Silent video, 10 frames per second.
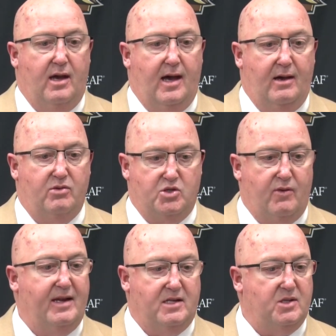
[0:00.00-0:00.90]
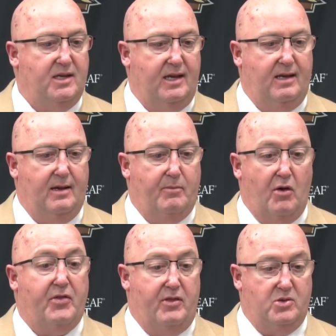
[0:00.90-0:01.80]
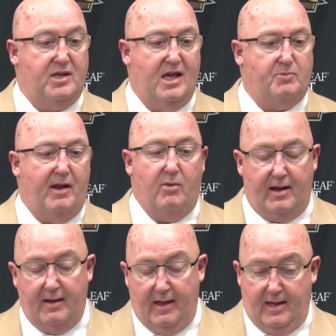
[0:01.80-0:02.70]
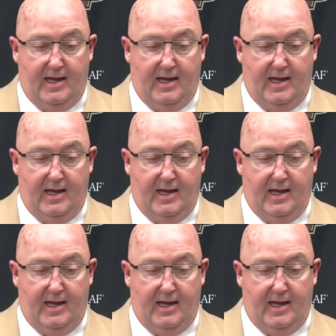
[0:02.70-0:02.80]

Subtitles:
it was great to see both of those guys play well.